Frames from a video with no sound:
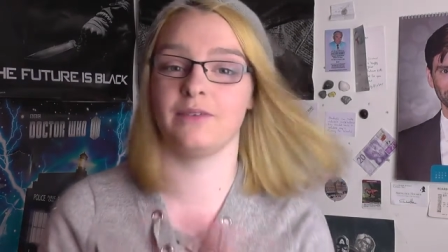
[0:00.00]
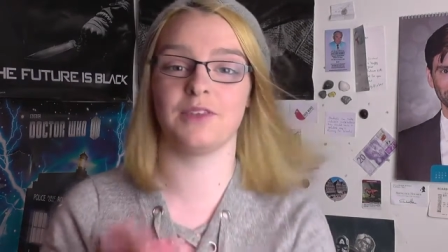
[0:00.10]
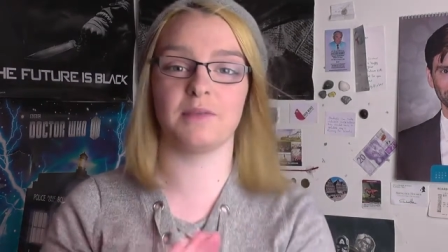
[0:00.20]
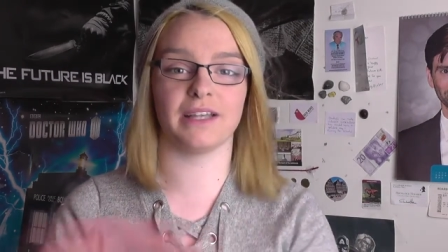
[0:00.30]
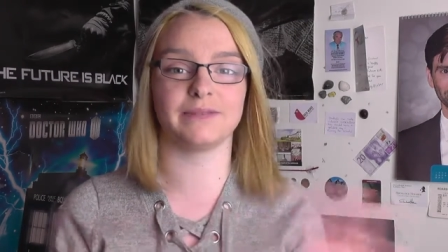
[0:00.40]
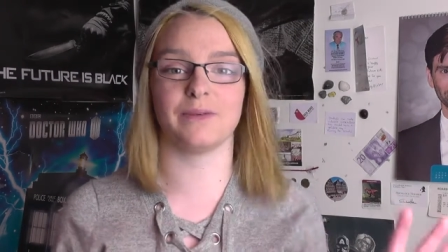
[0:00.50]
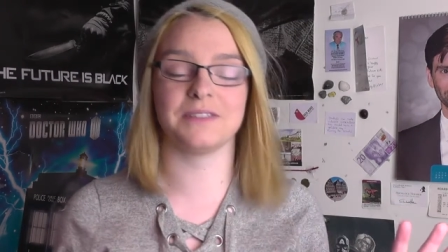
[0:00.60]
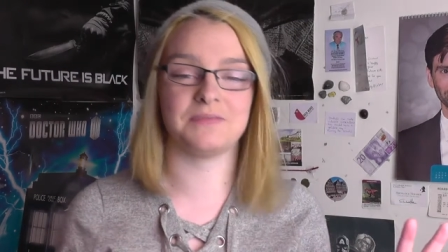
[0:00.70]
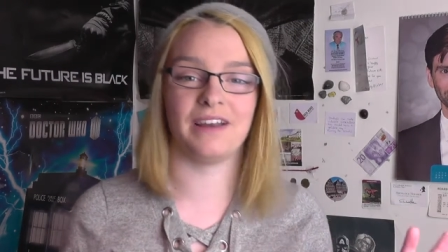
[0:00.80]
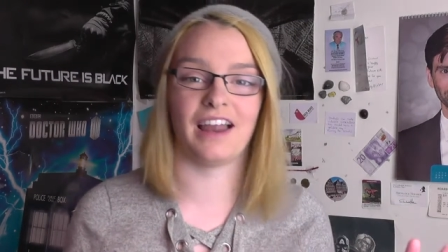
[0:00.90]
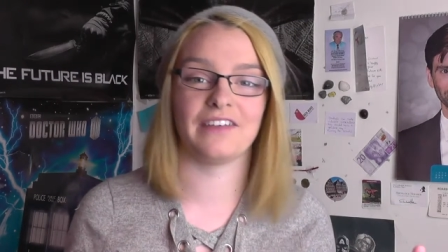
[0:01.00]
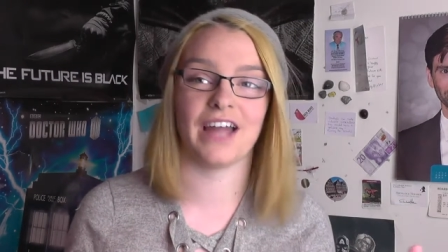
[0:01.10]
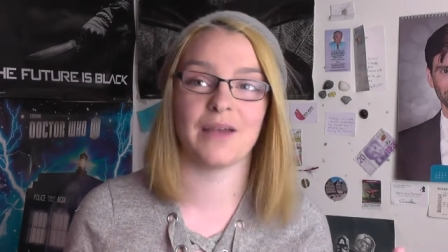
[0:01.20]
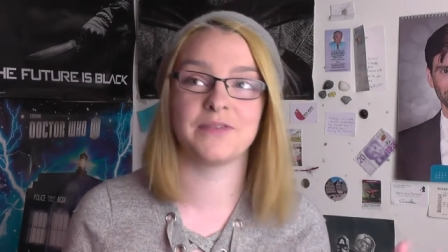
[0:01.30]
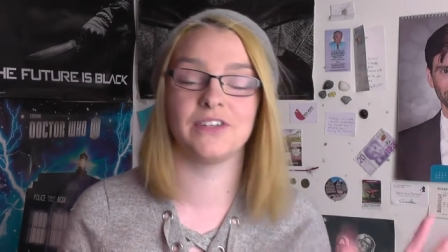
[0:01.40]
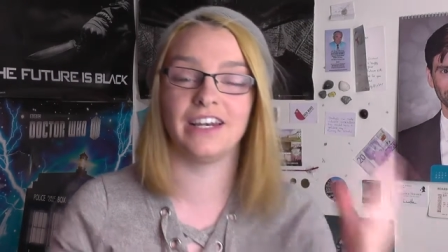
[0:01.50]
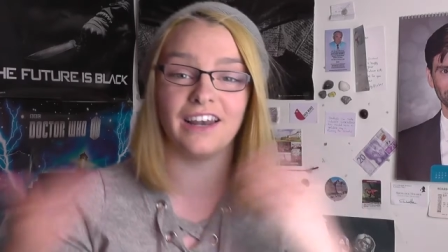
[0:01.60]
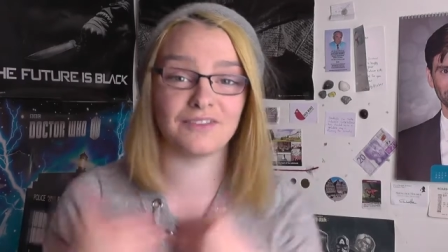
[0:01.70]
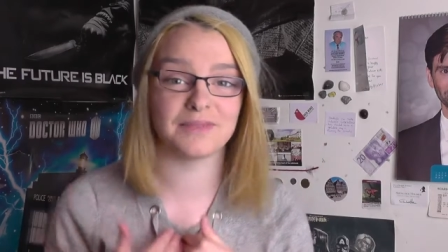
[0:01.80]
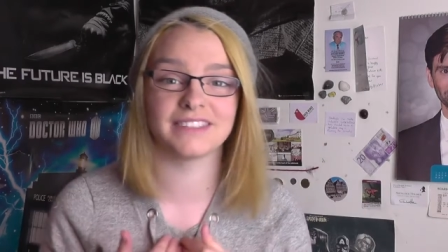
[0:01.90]
one of the best moments of my life. I absolutely
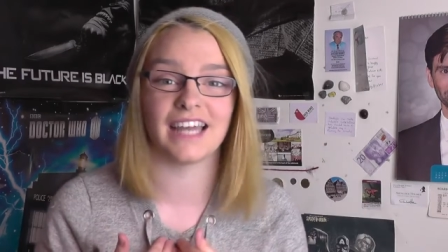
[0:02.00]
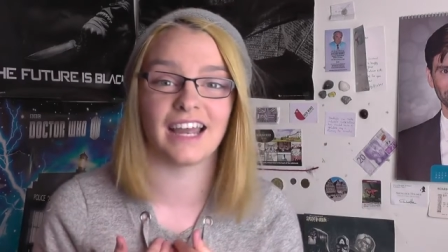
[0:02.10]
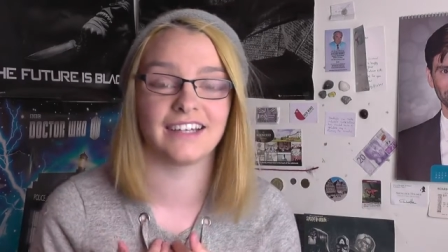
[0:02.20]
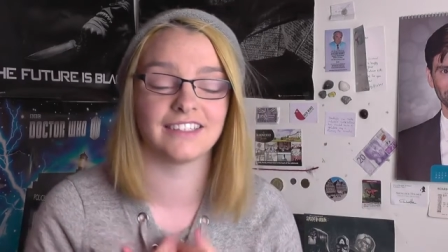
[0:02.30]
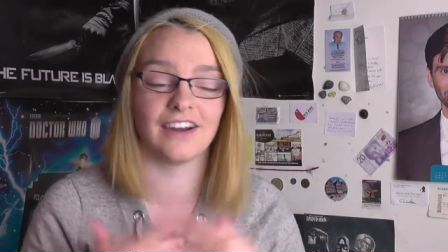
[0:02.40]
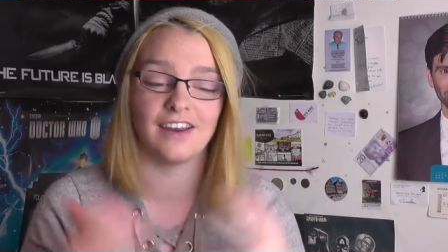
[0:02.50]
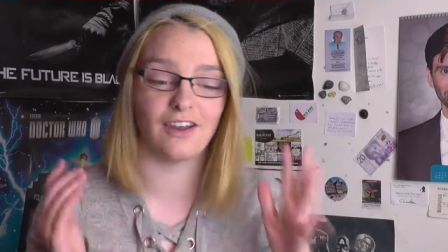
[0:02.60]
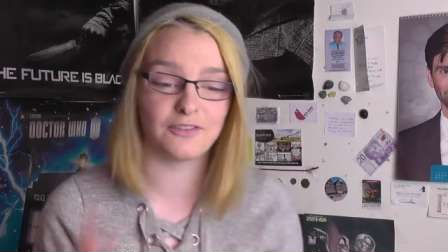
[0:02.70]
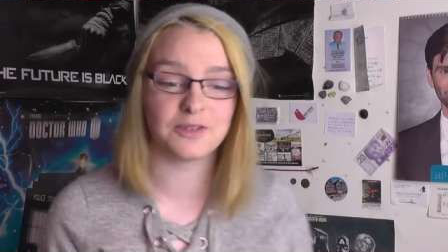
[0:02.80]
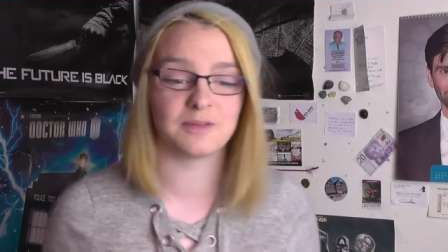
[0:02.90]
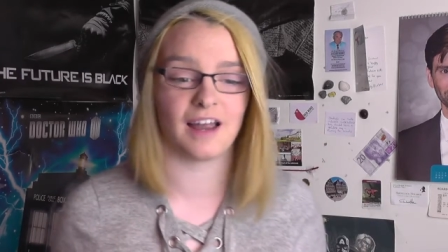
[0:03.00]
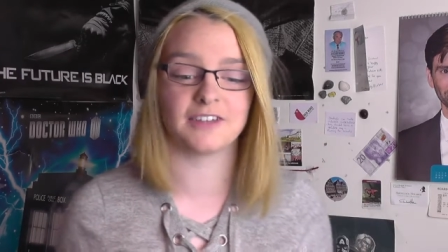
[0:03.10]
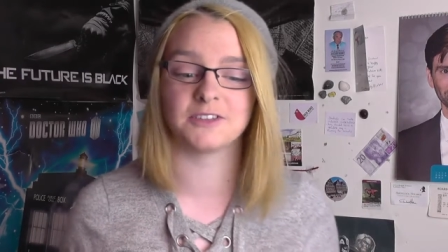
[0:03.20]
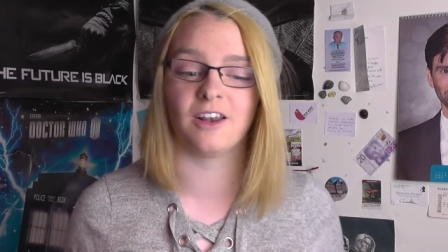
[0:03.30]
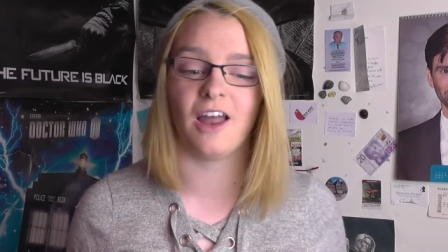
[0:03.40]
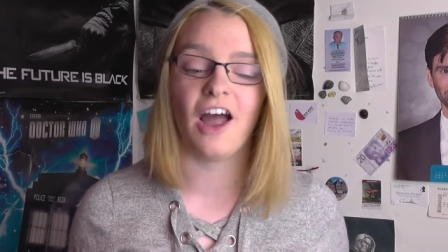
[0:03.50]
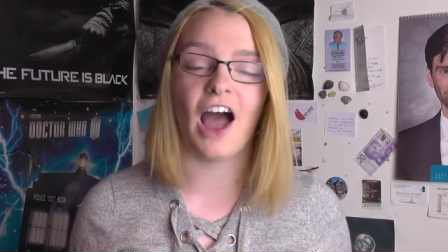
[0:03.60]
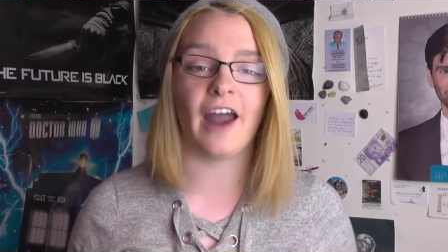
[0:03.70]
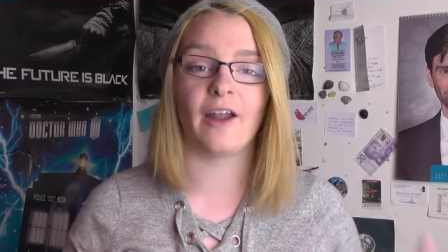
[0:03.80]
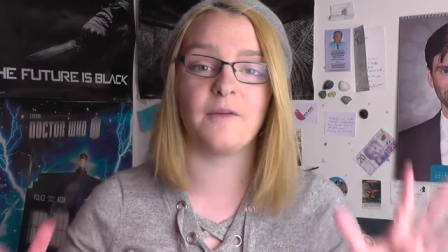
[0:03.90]
love him as an actor. I love Supernatural and I